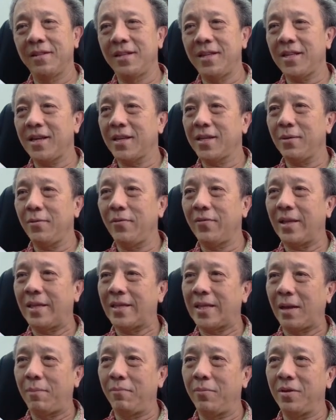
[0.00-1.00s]
These are some of the
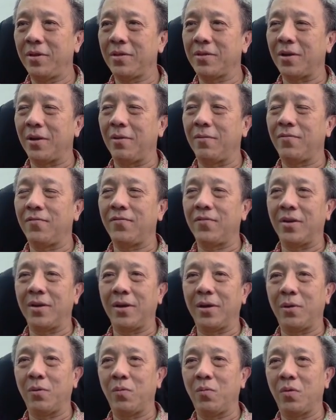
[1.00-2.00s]
examples of
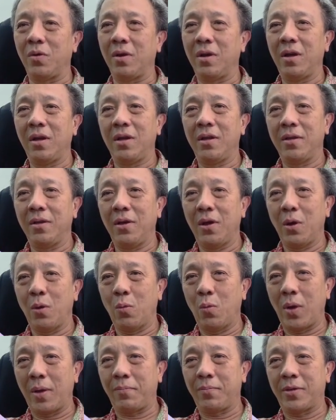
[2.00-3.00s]

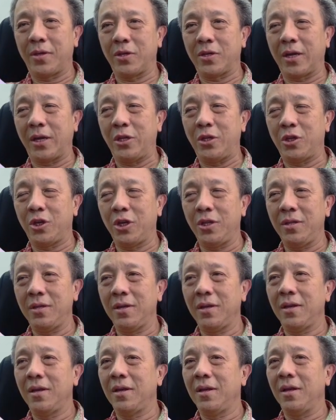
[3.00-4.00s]
web search engine.